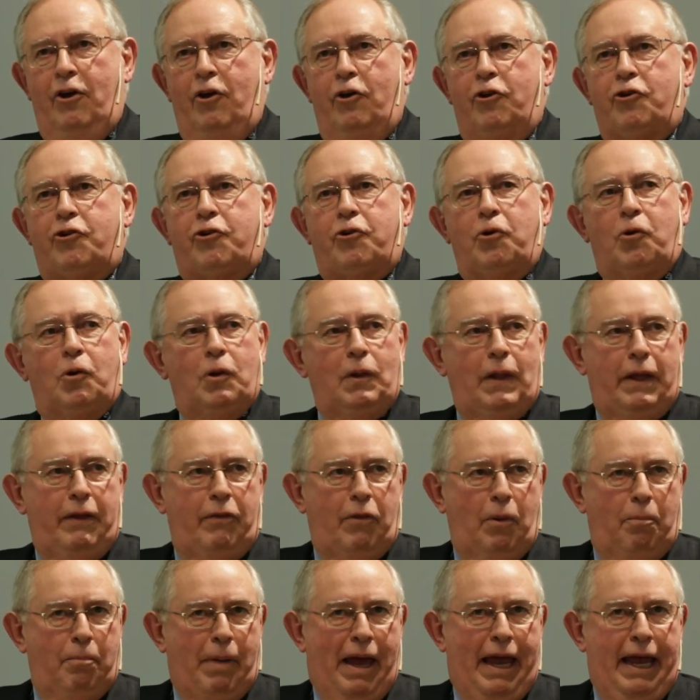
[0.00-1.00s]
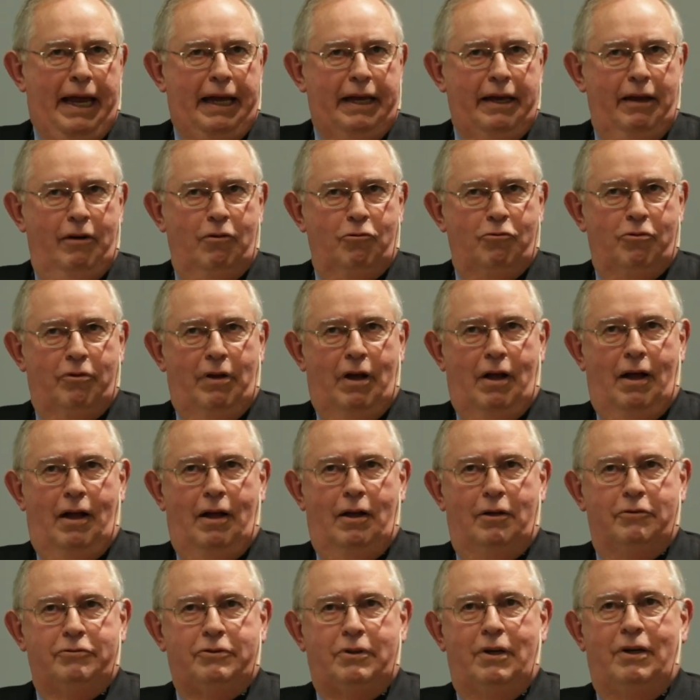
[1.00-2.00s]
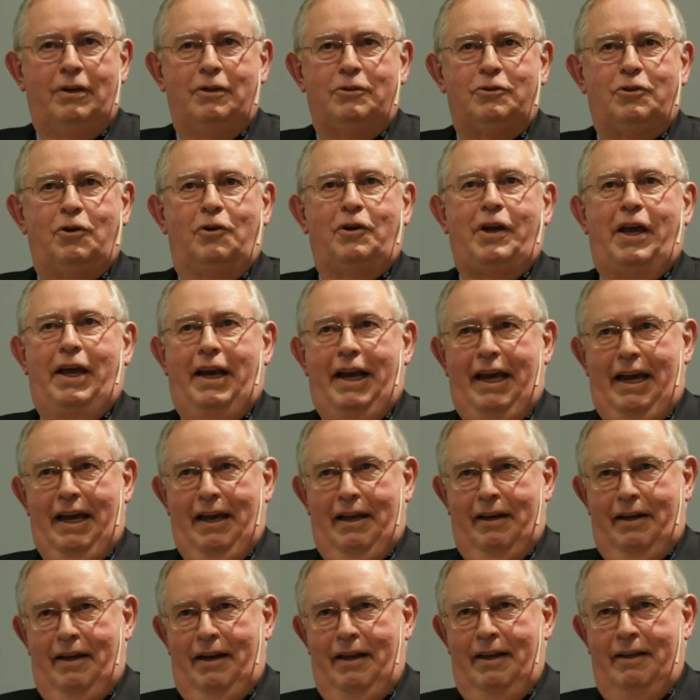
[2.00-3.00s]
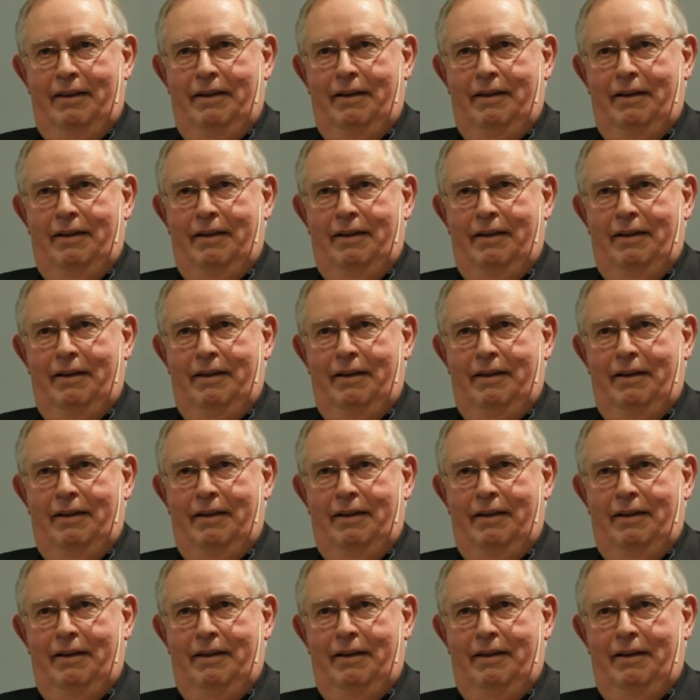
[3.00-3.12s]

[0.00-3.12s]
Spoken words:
Surely the bank involved took it in,